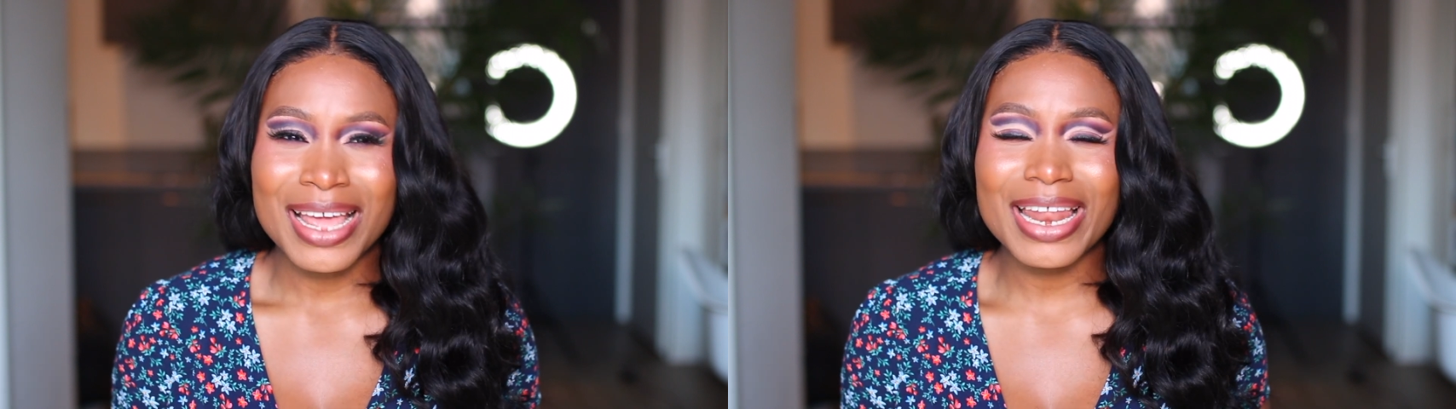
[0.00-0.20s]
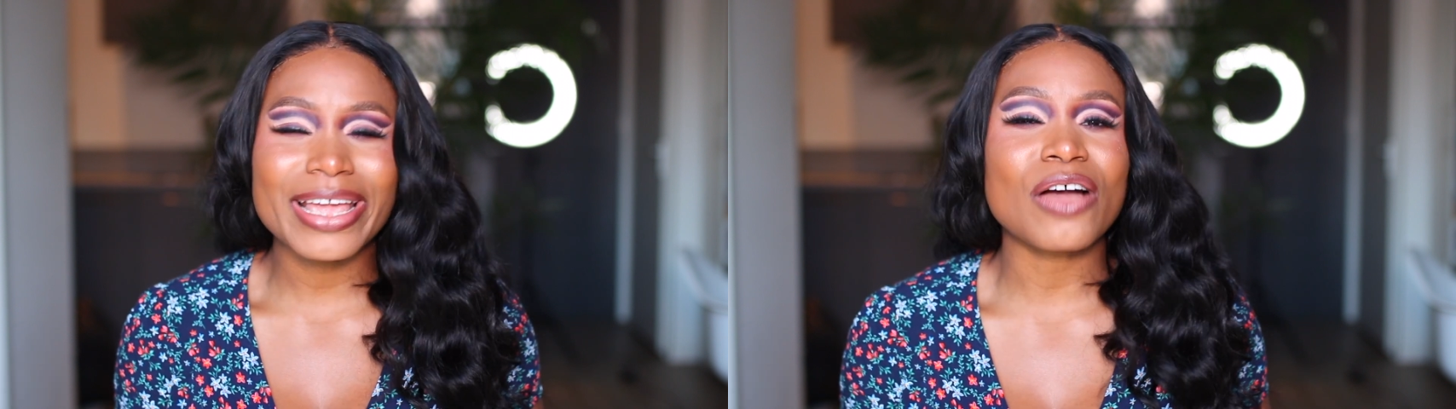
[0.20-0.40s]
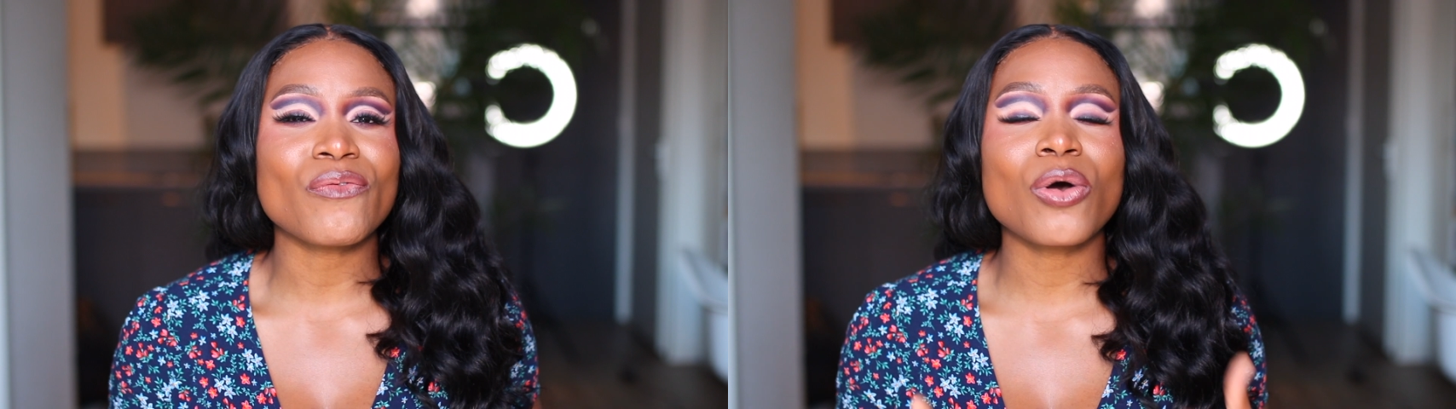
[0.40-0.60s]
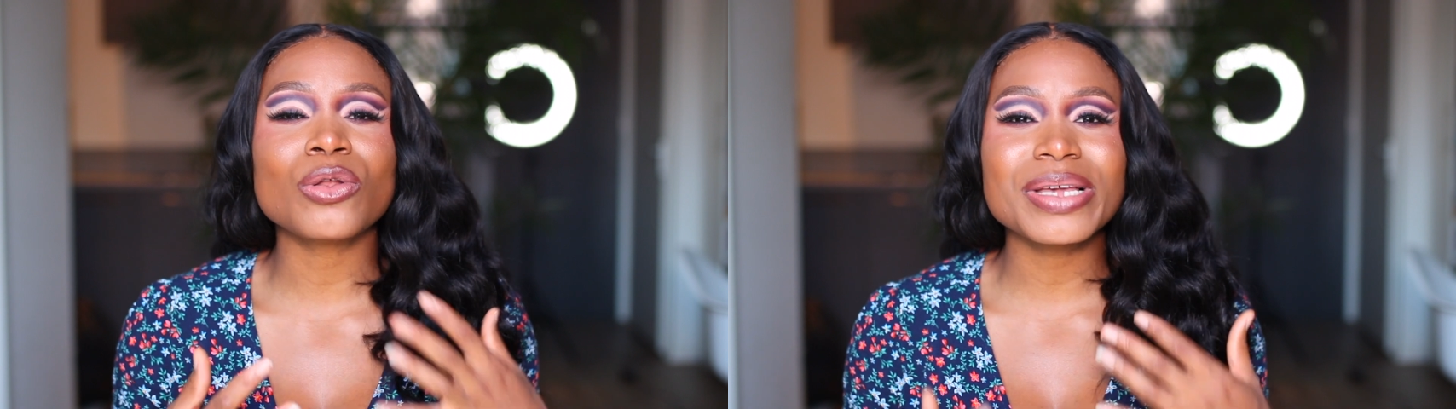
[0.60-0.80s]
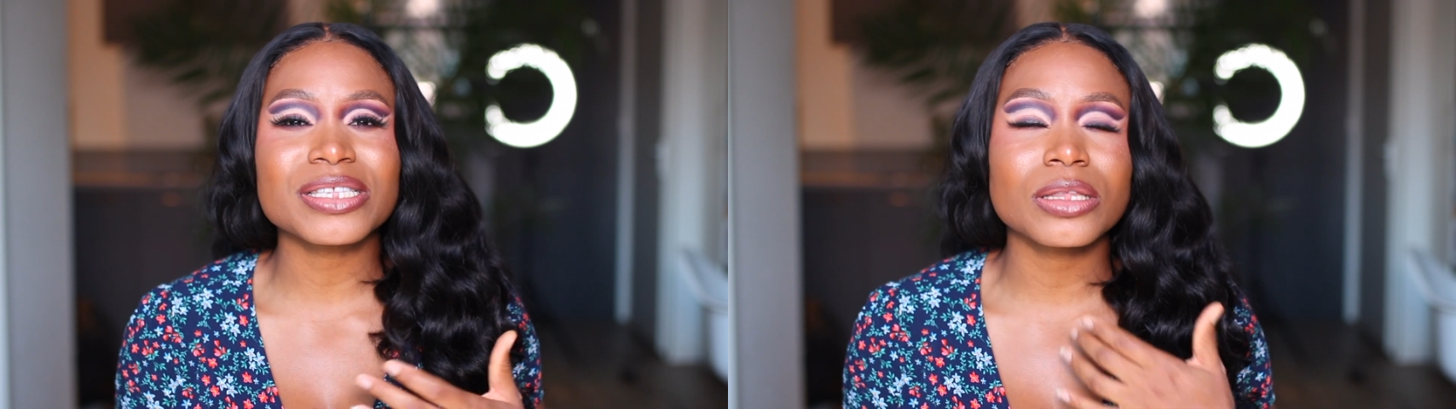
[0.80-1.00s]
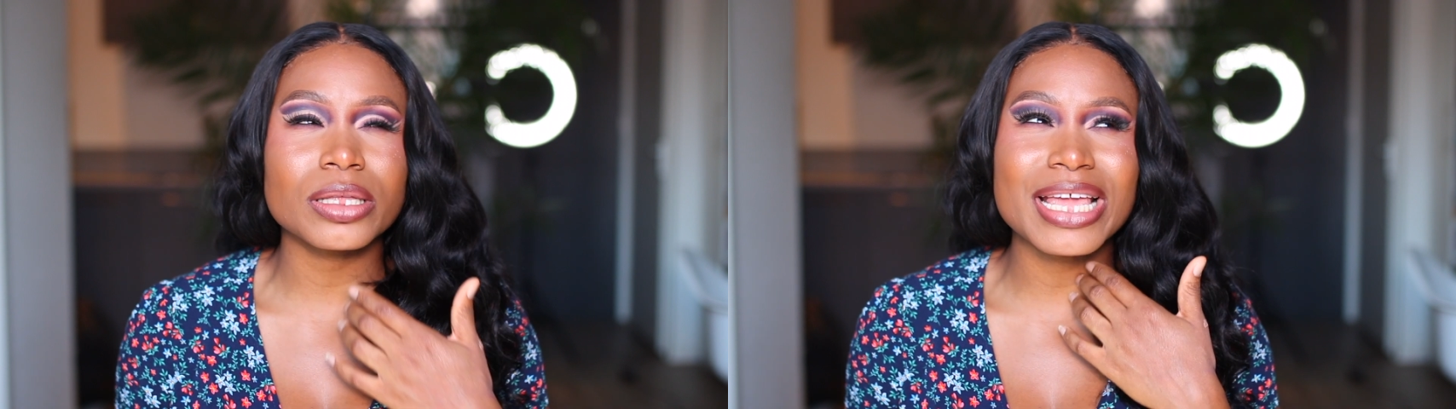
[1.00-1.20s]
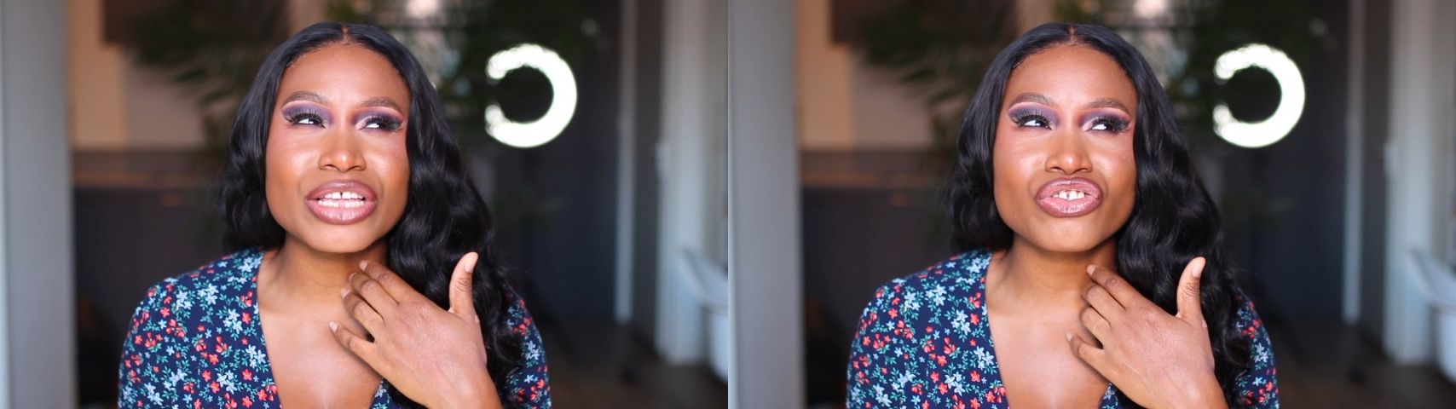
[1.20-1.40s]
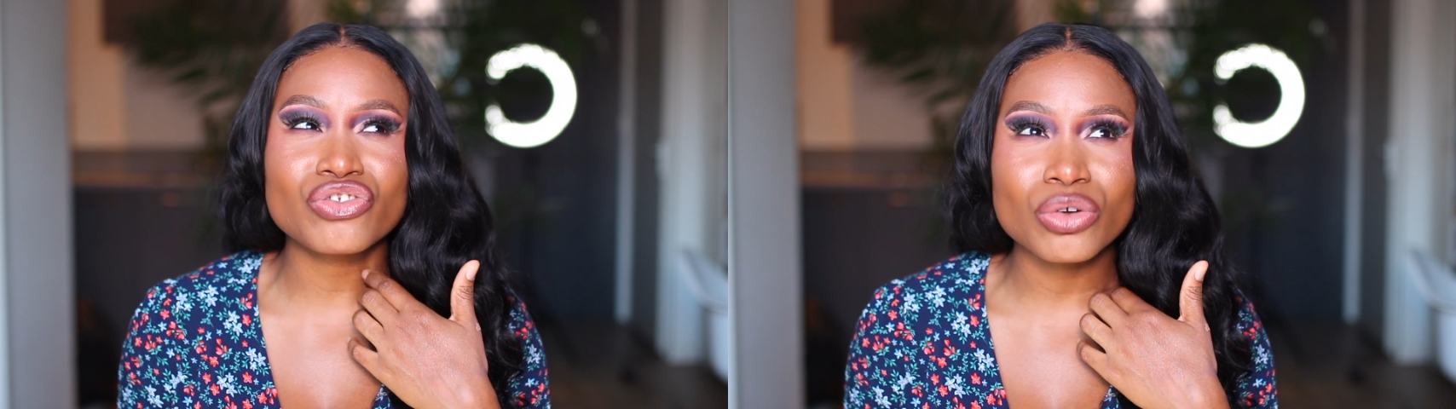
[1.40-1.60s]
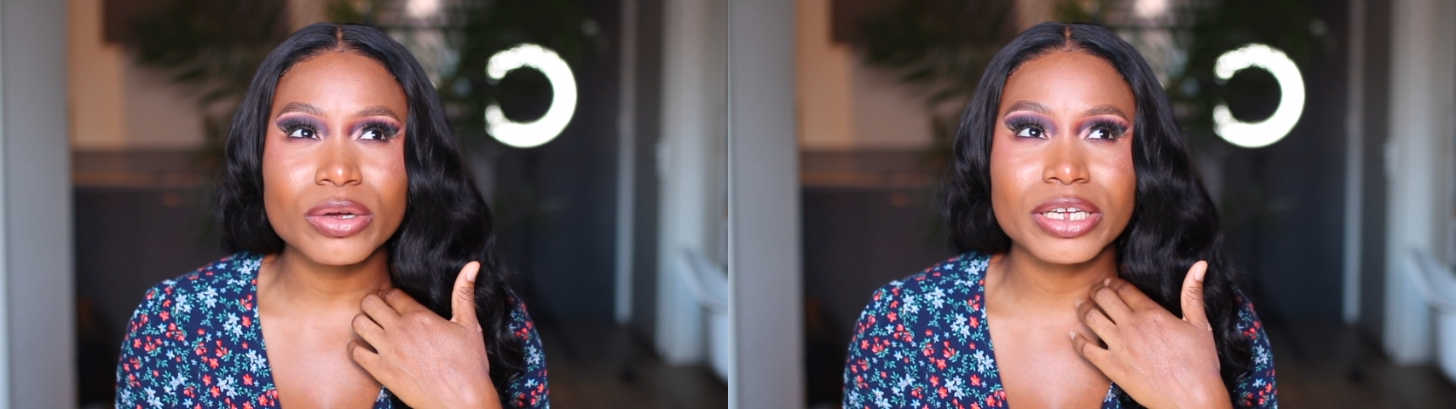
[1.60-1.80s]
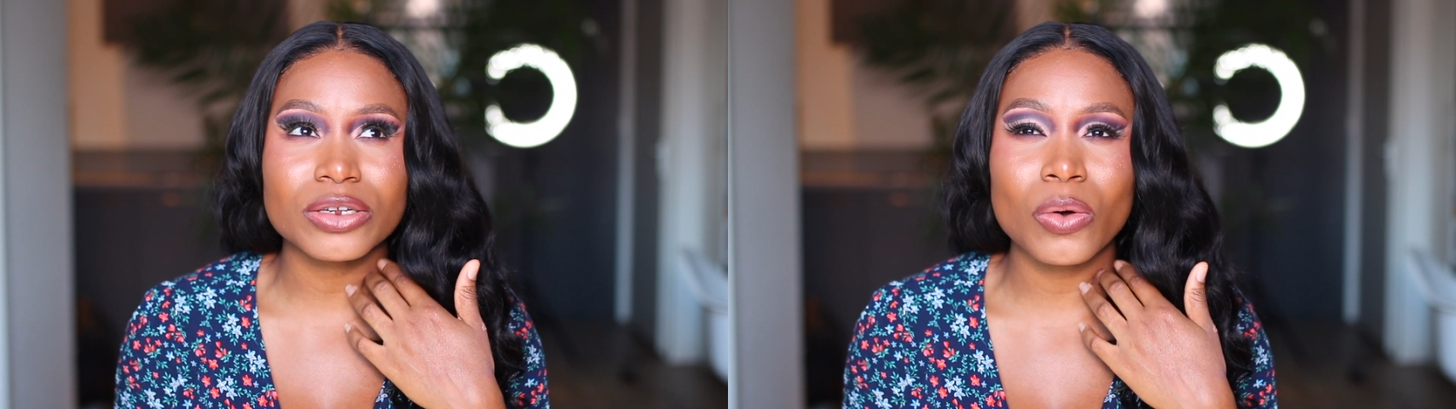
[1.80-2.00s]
Like, I've always enjoyed,